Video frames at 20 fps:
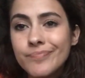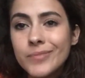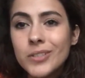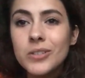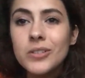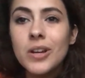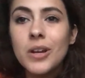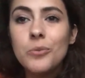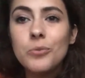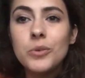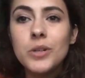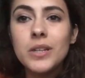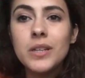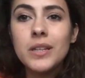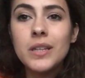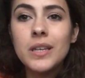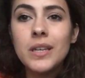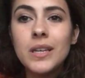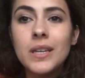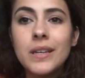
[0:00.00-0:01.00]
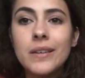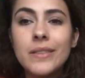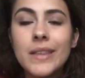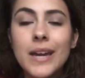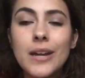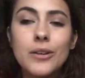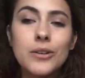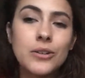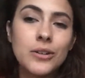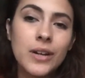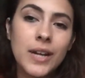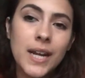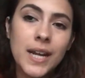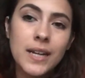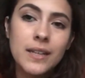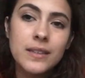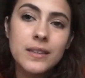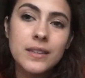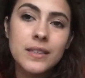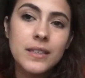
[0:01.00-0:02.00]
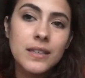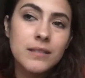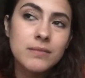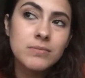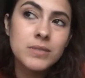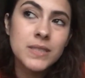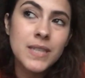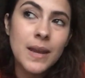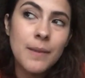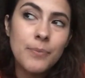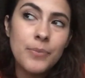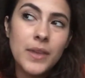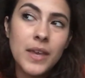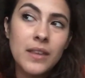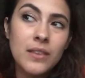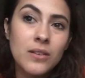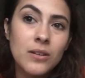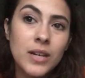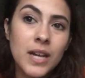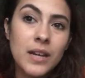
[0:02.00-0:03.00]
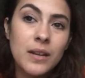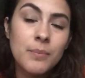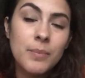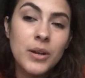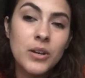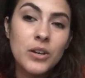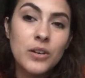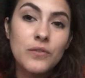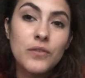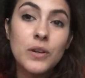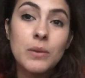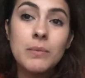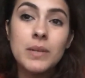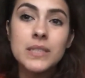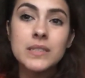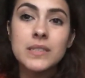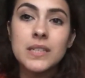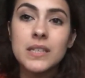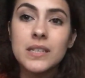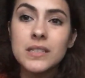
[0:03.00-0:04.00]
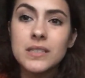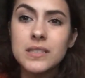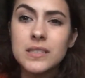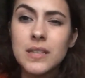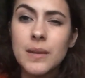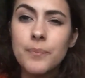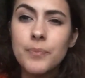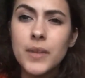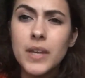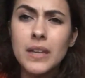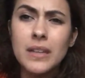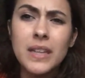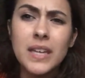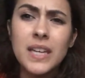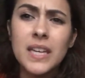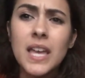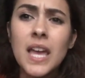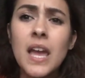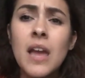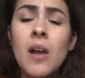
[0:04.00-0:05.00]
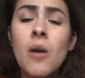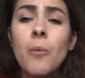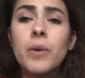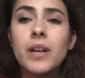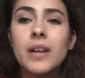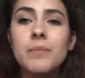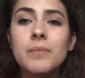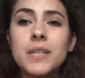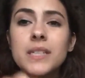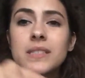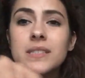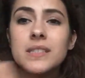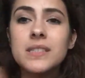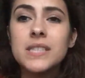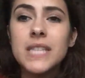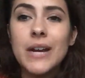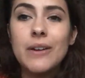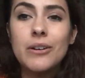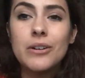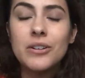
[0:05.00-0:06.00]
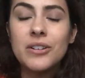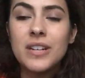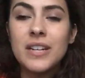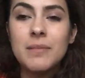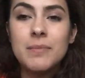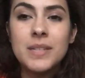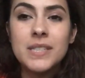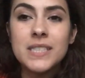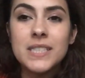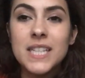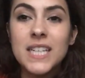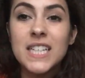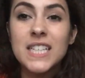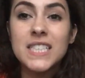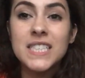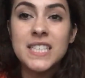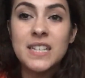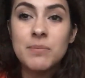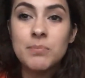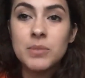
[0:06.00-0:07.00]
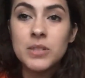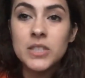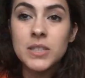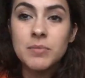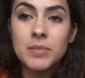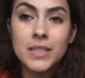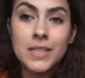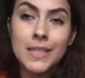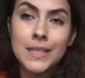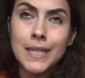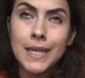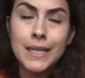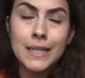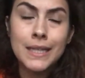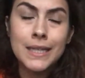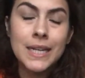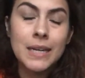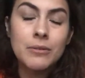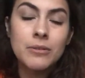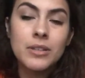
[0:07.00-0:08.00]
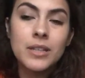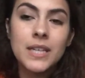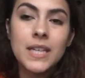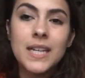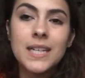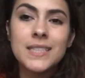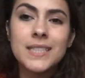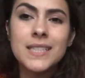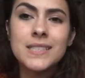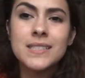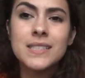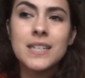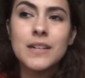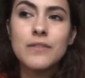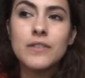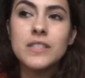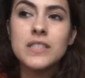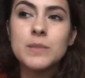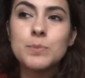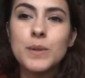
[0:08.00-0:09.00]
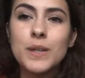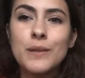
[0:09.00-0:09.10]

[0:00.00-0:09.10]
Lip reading: They're not really that great. Same thing, they're kind of better if they're mixed into something. Like when I mix the sour cream into like a dip or something like that, like I really can't taste the difference.